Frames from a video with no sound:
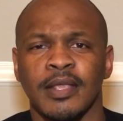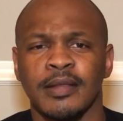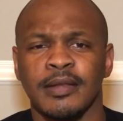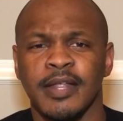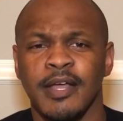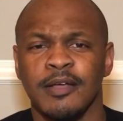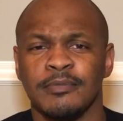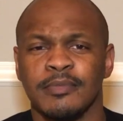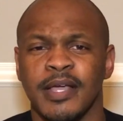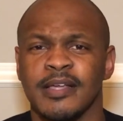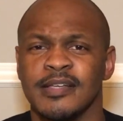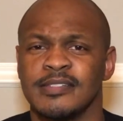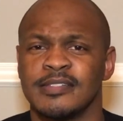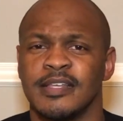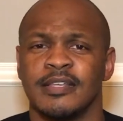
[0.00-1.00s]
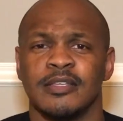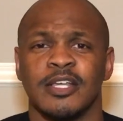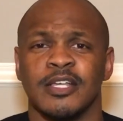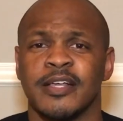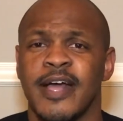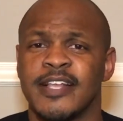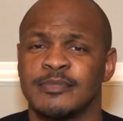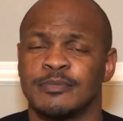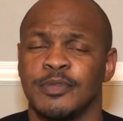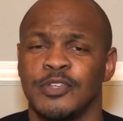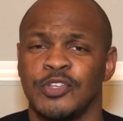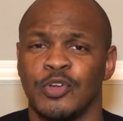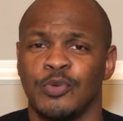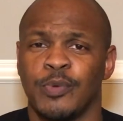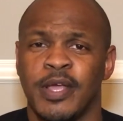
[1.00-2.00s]
Now, like I said,
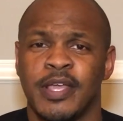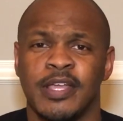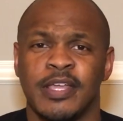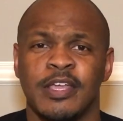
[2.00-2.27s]
cosplay your way.